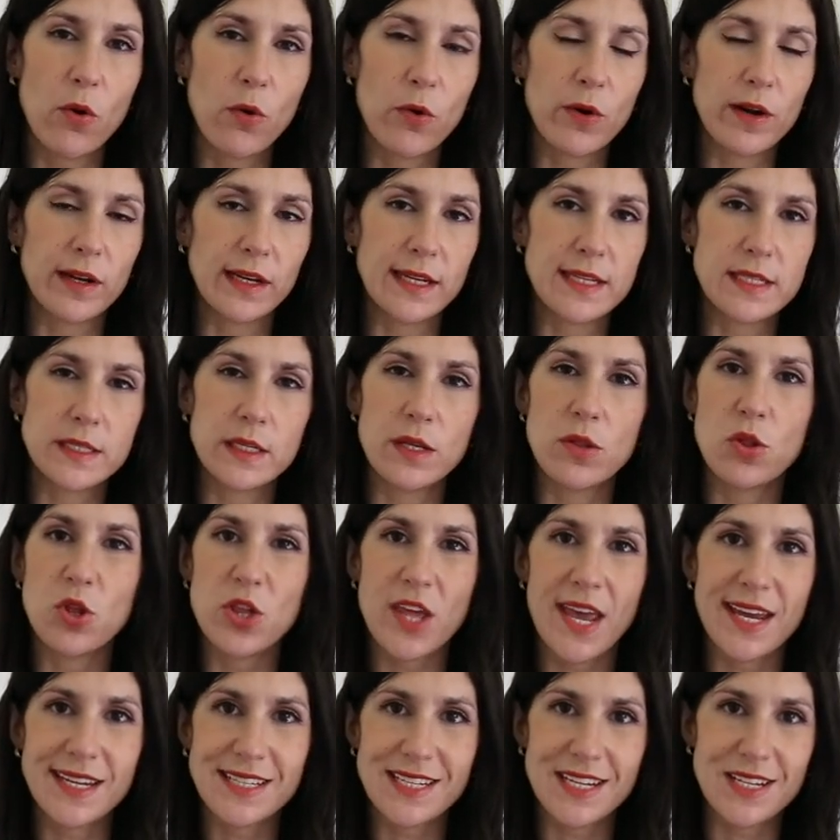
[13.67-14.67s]
or at least
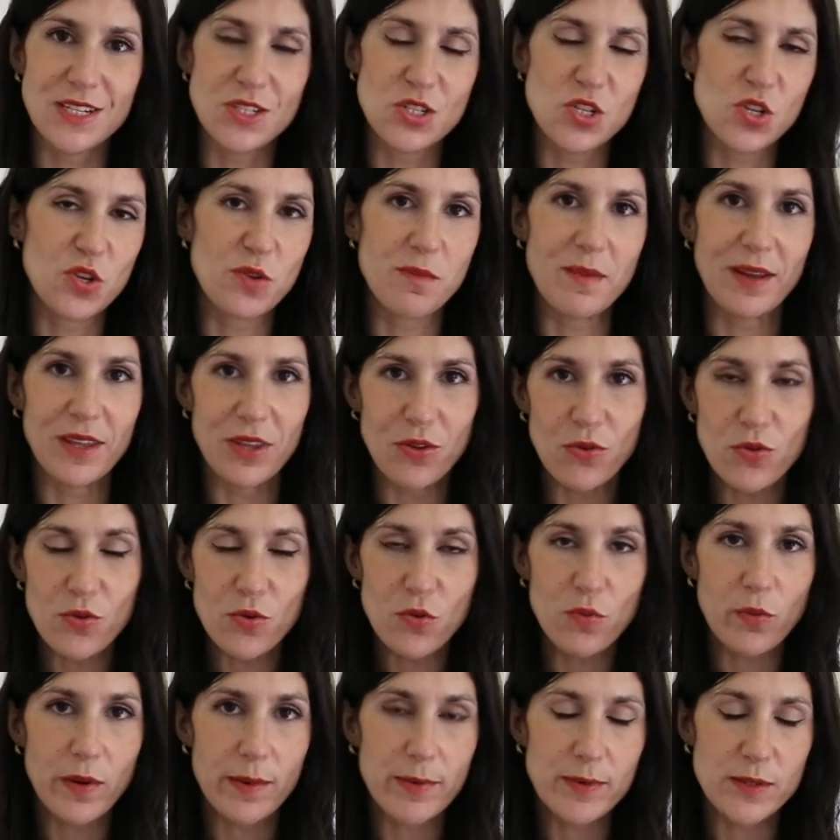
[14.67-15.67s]
inject into my
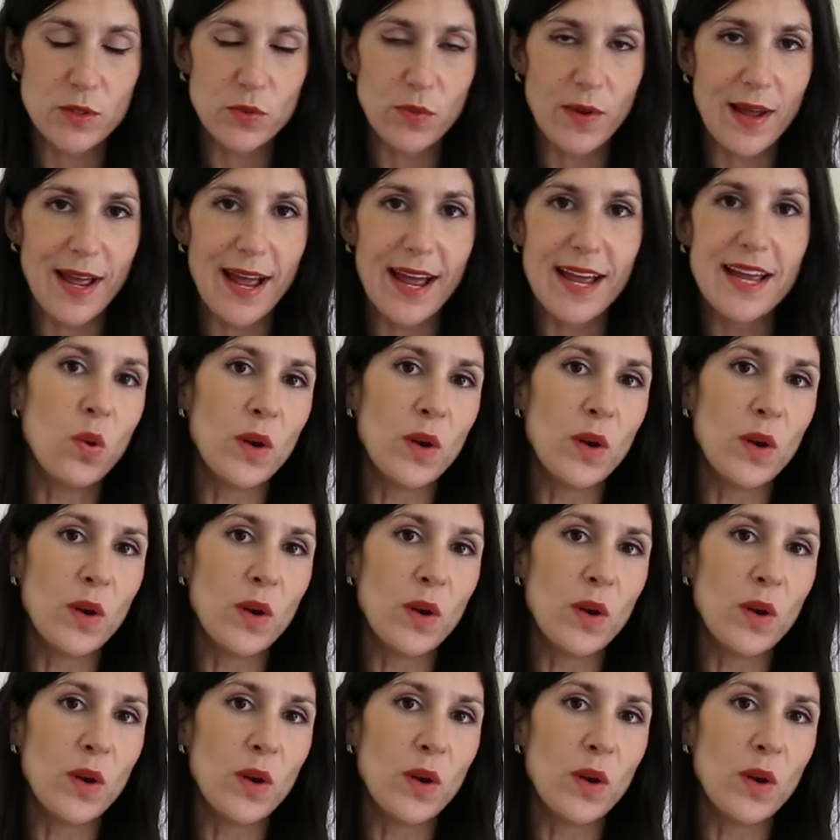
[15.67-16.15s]
usual repertoire,